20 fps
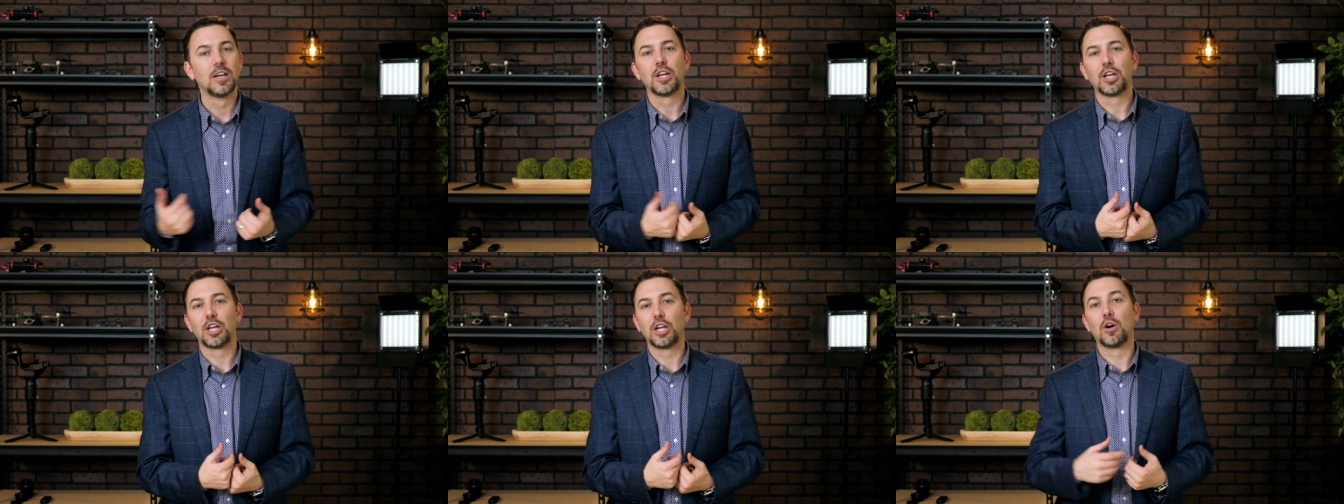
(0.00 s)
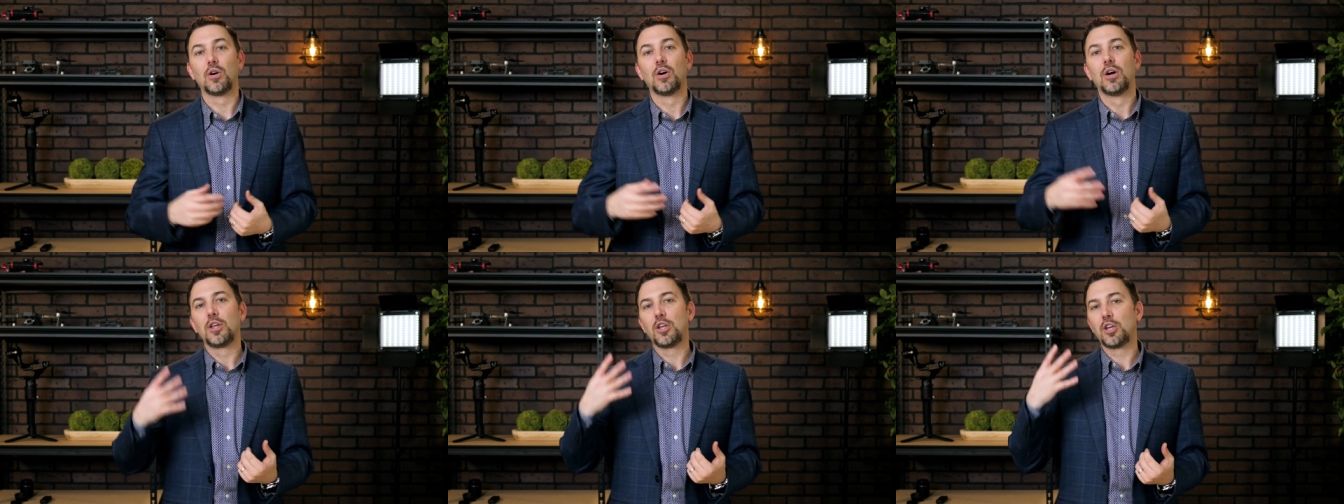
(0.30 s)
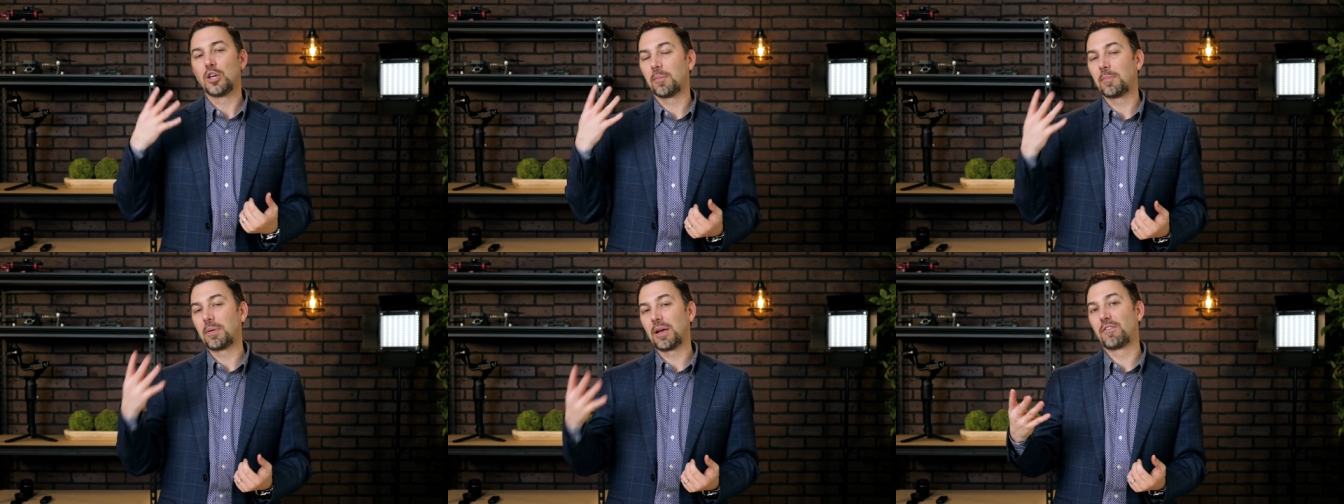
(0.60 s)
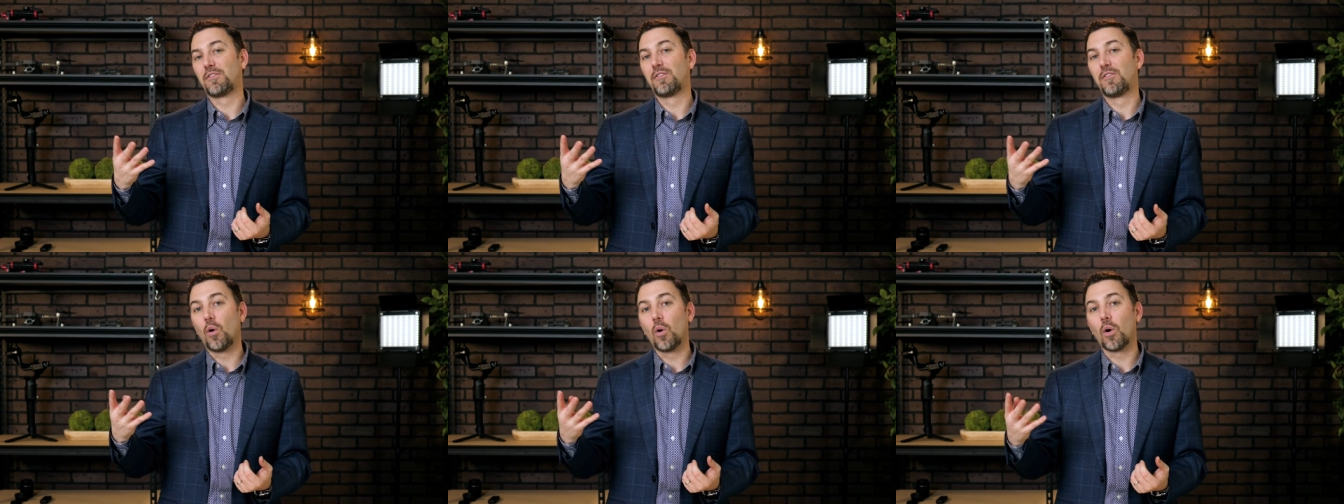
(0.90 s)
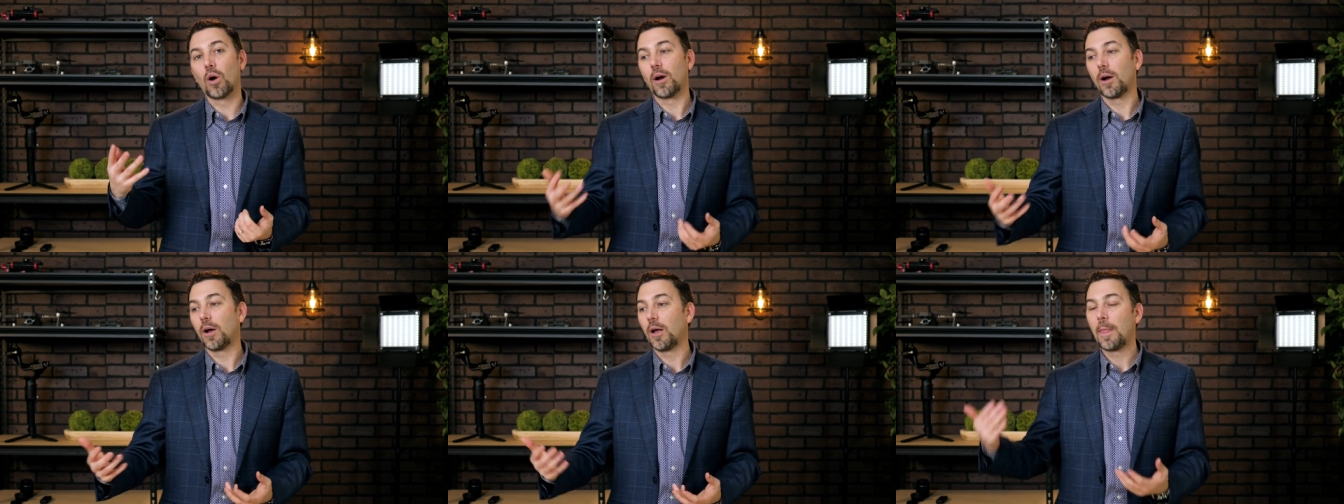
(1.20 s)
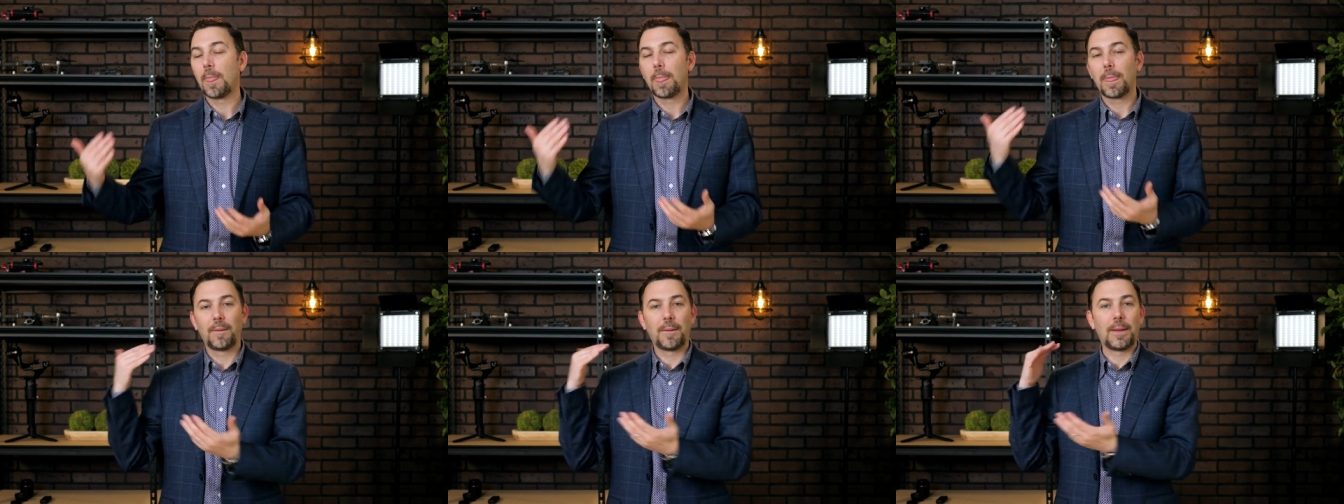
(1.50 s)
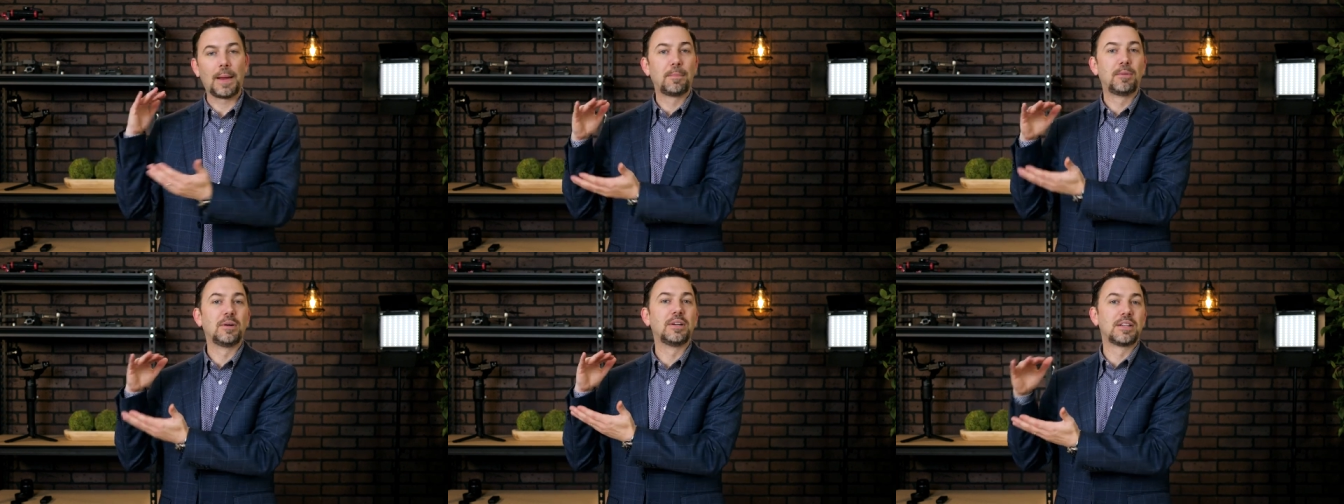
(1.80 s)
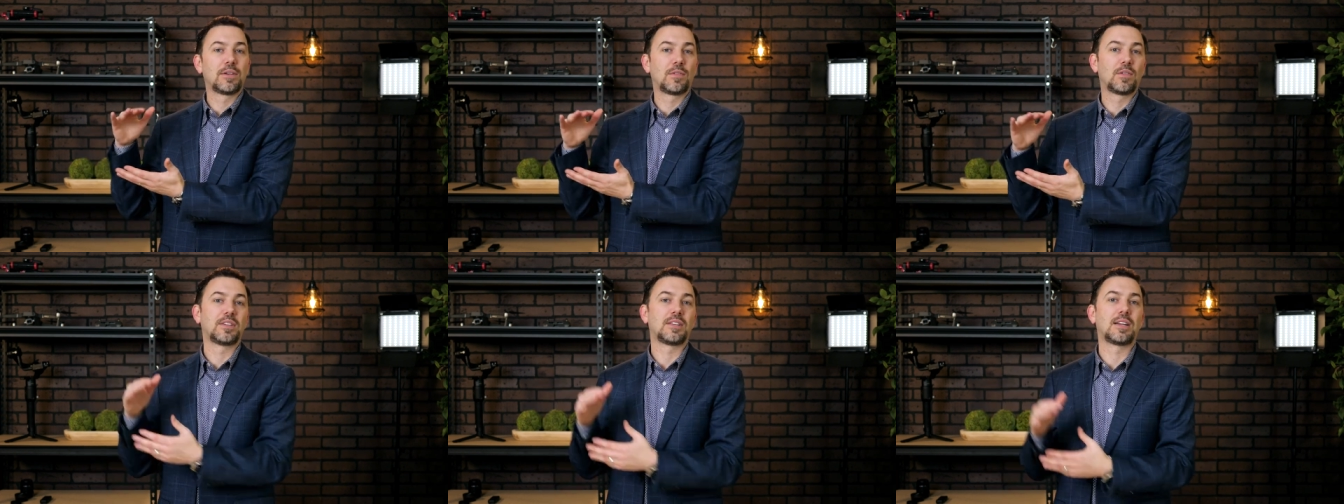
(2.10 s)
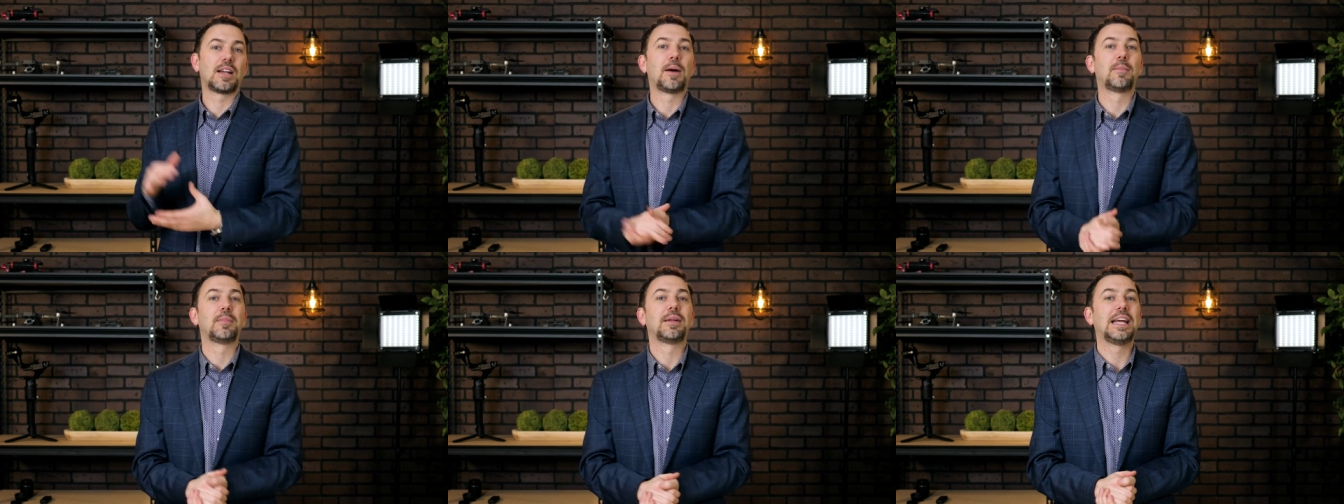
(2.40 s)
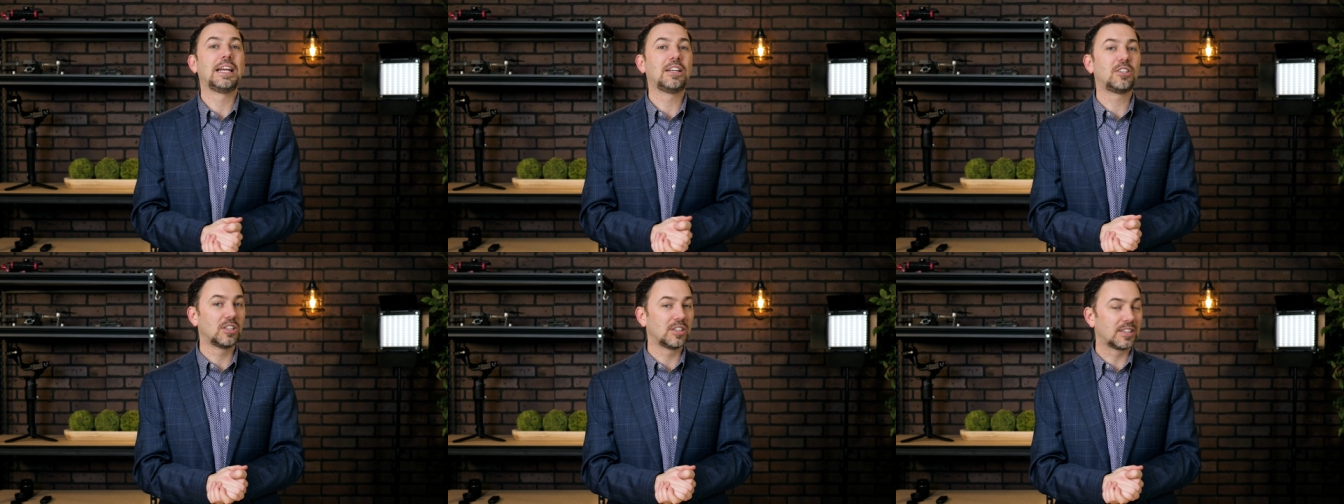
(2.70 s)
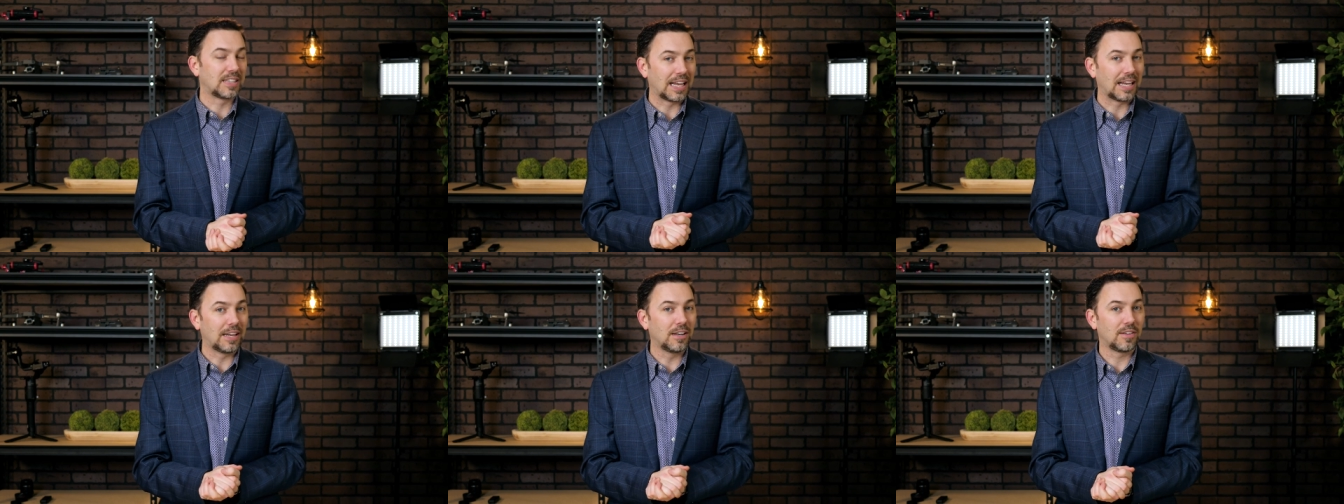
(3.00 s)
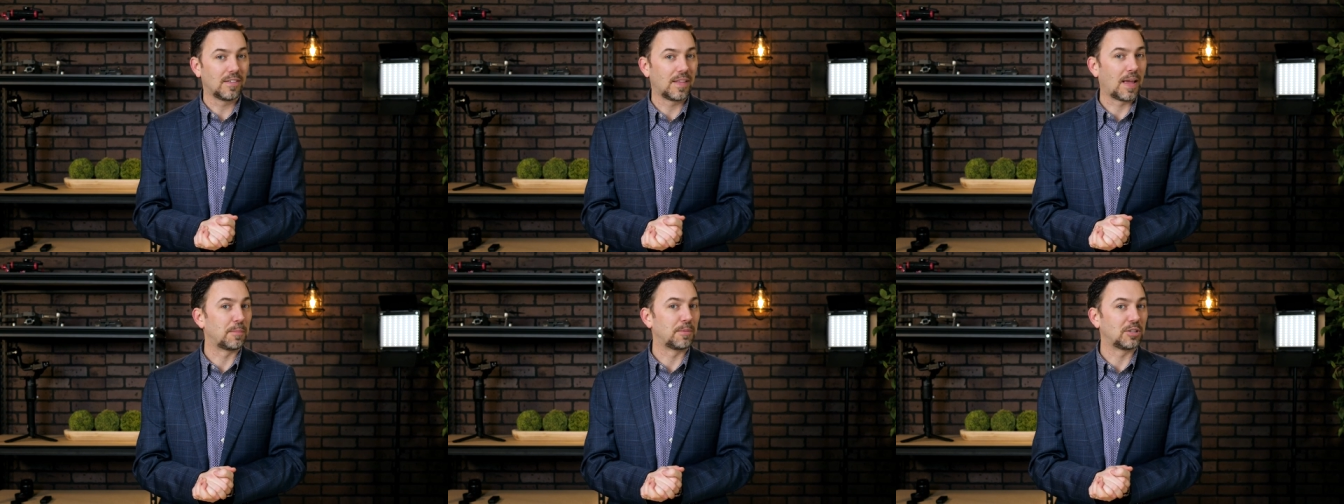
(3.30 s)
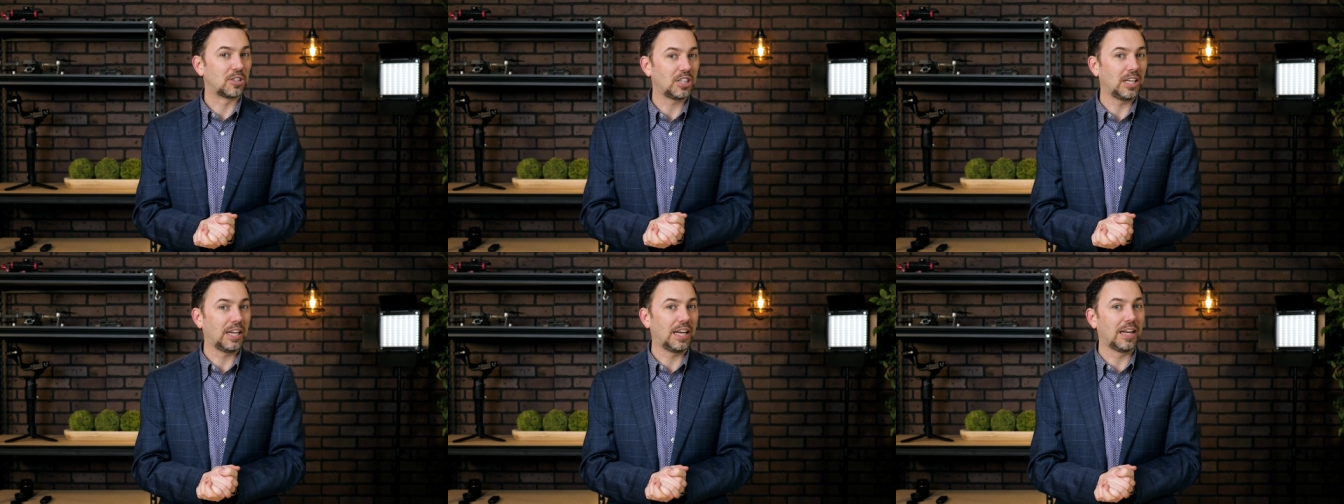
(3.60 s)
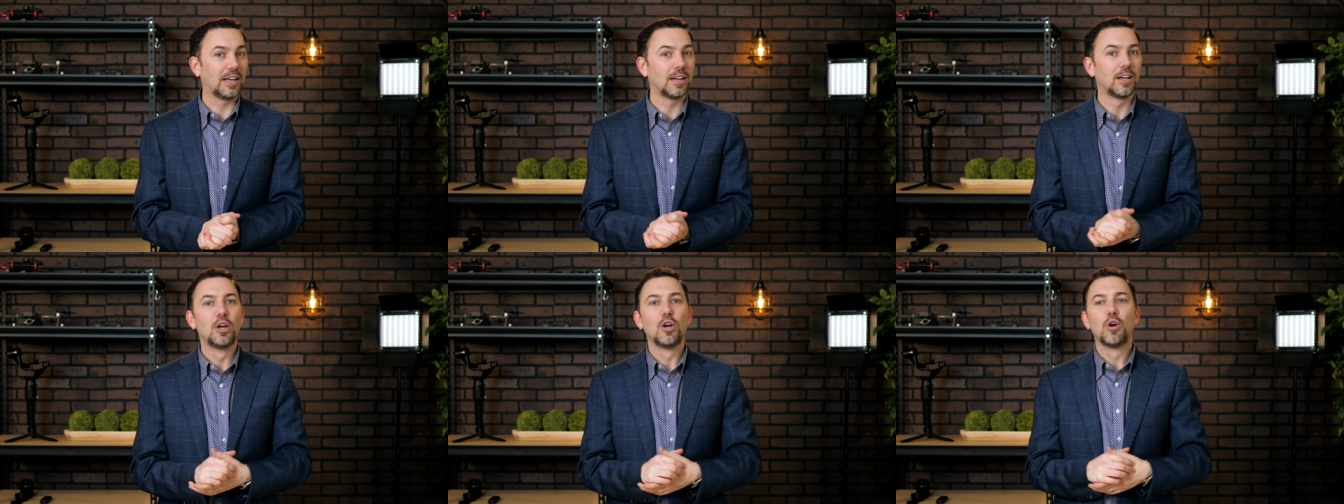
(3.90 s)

You know, you can pick four and they can put different denominations into that machine,